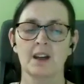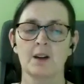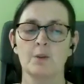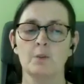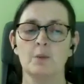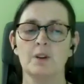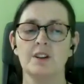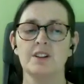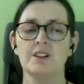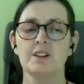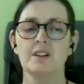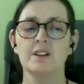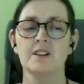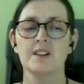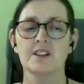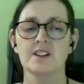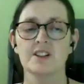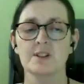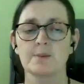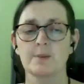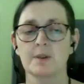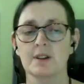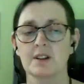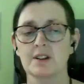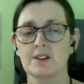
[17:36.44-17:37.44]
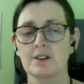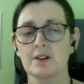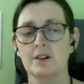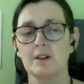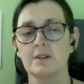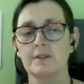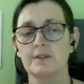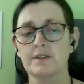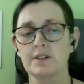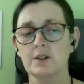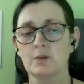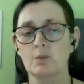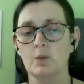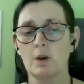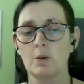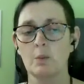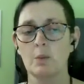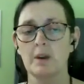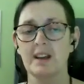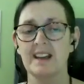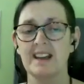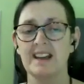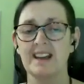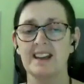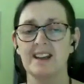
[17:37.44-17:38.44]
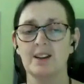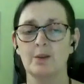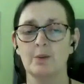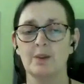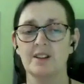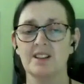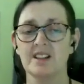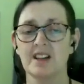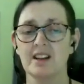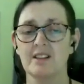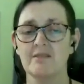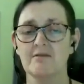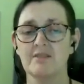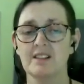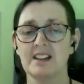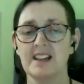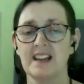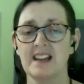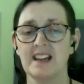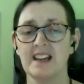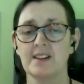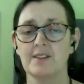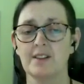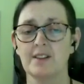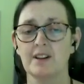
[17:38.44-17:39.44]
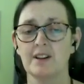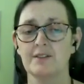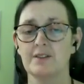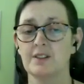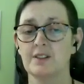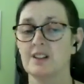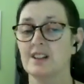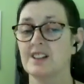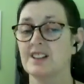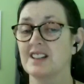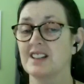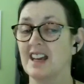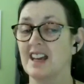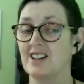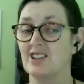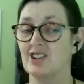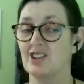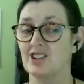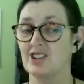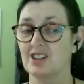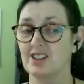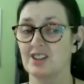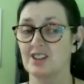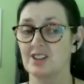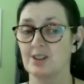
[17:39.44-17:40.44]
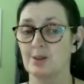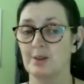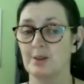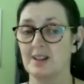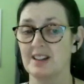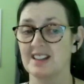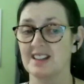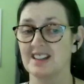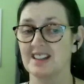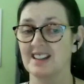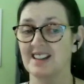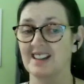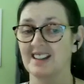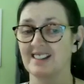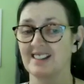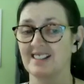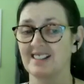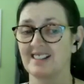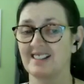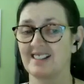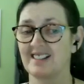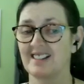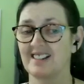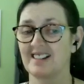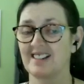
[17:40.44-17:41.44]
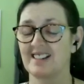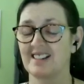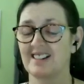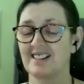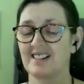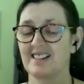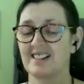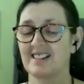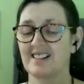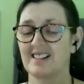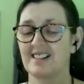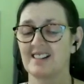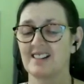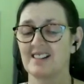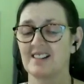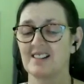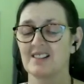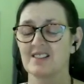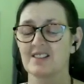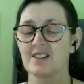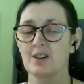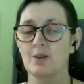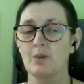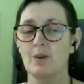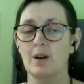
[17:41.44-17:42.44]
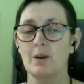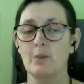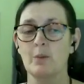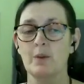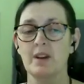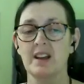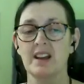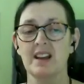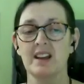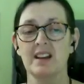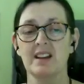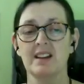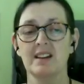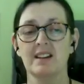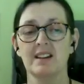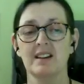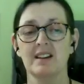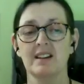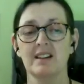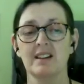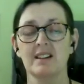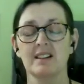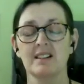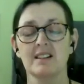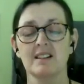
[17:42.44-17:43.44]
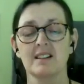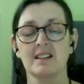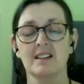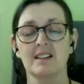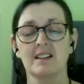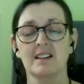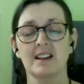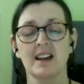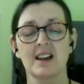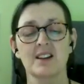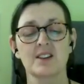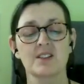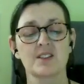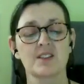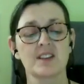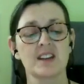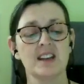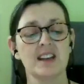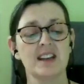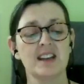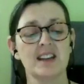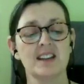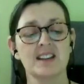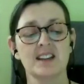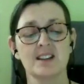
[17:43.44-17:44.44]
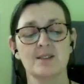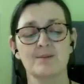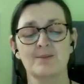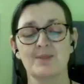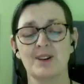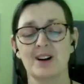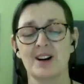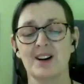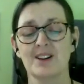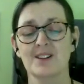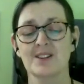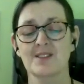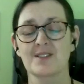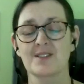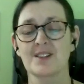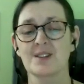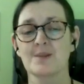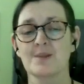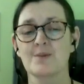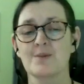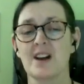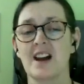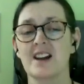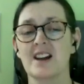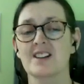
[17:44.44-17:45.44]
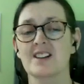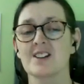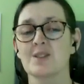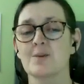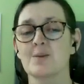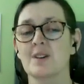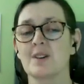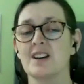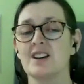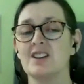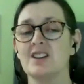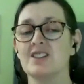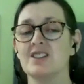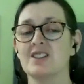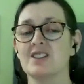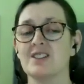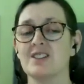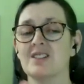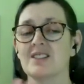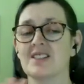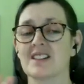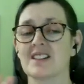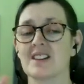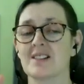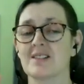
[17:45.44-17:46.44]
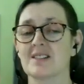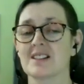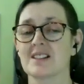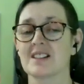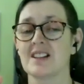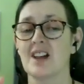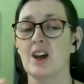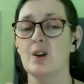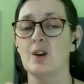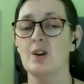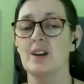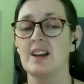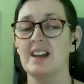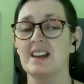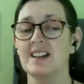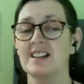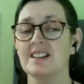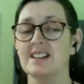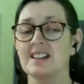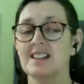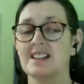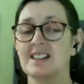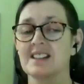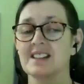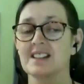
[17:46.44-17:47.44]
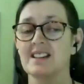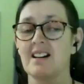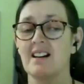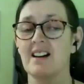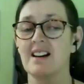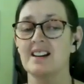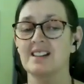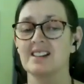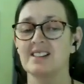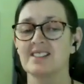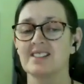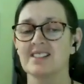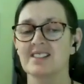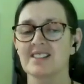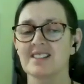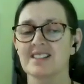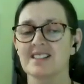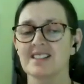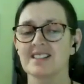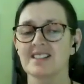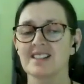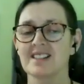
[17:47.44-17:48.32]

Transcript: And we do this because often when we eat, we don't really give our full attention to eating. So when we get to the eating part of this practice, we're going to do so slowly and in silence,